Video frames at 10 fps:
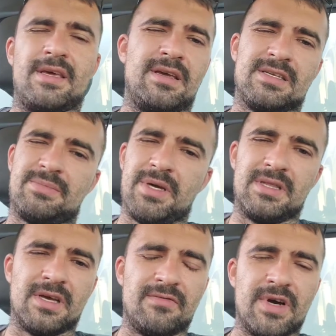he gets paid
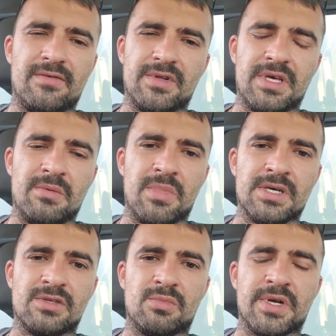like $5 or
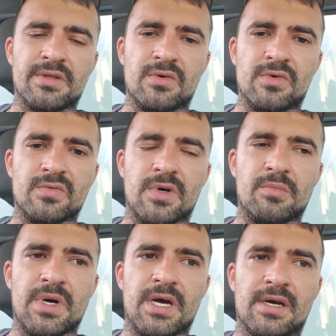$10 to bring the old one
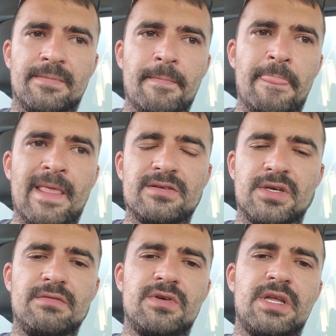back. So
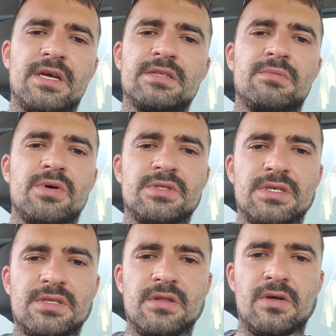give or take, it's about
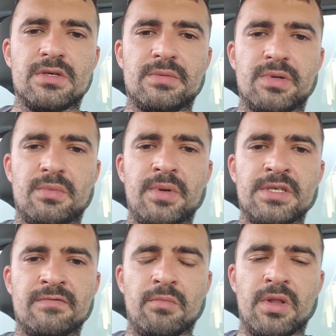$60 per
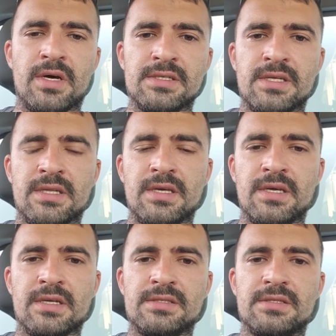piece of appliance that he
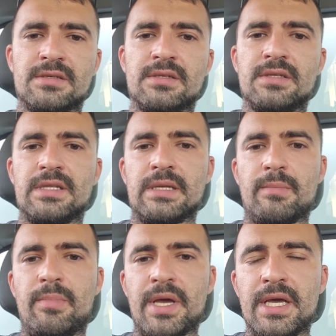gets
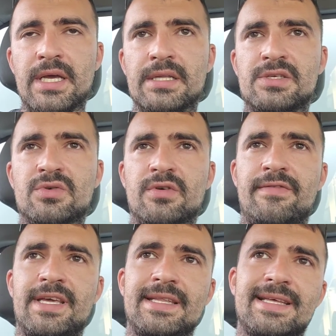paid. So if
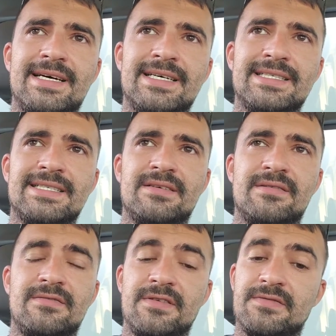he does
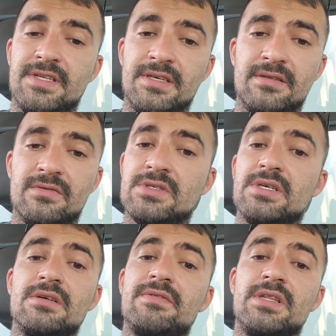15, let's
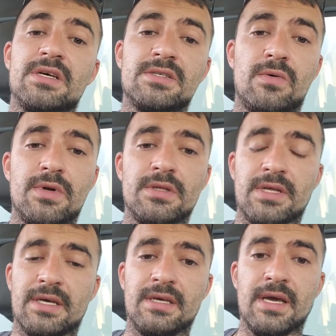say if he does 20,
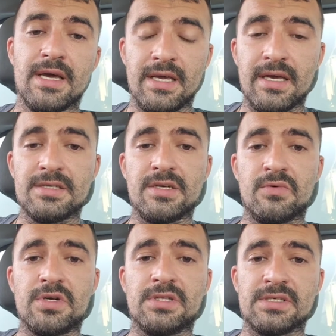like he actually
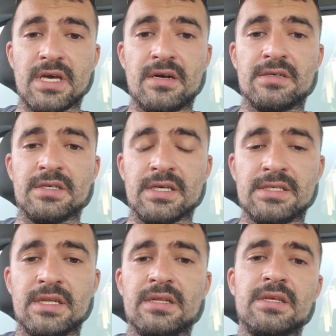worked a Saturday
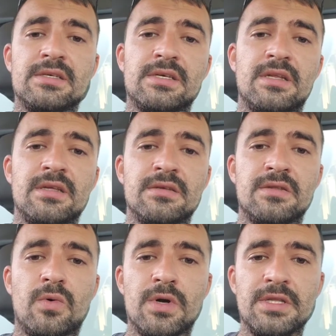yesterday, and he said he did
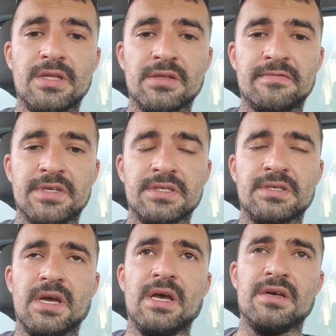20 deliveries.
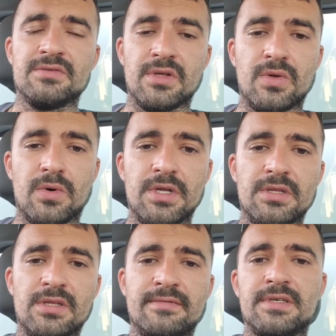So at 20
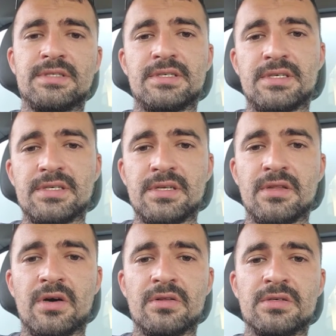deliveries is
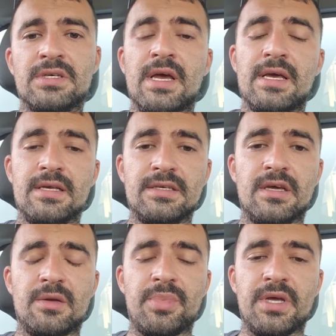$60. He's
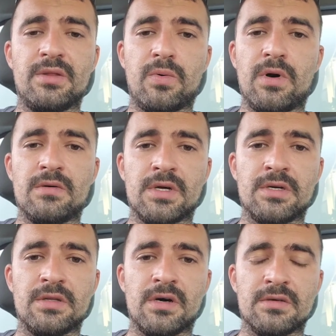getting paid
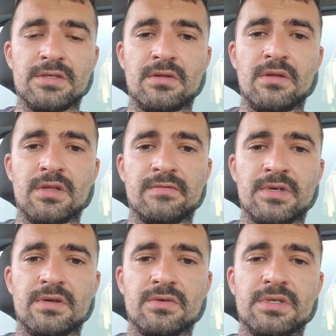$1,200 to
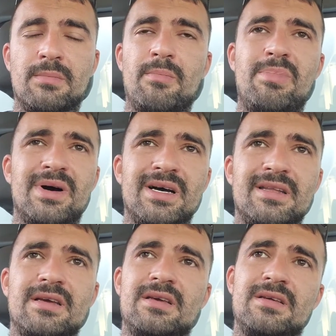deliver those.
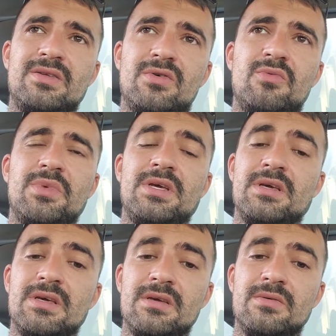But he told me
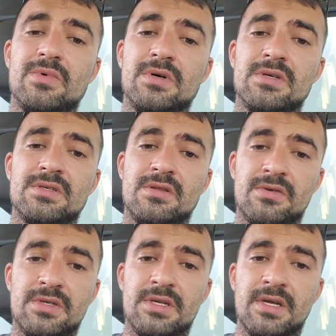he was
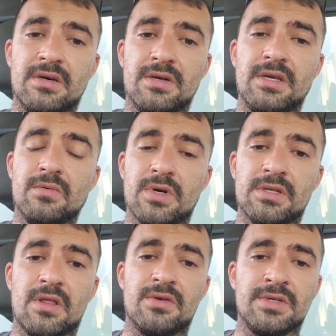13 hour. He
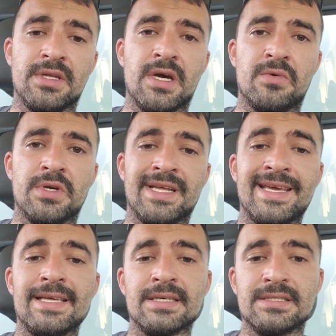worked a 13-hour day
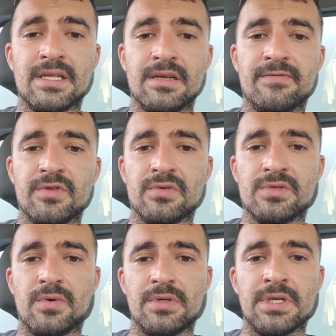yesterday for those
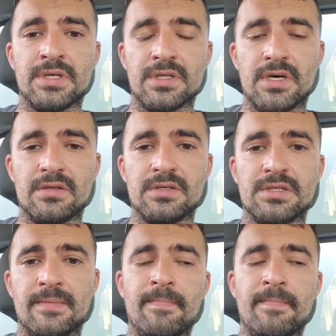$1,200.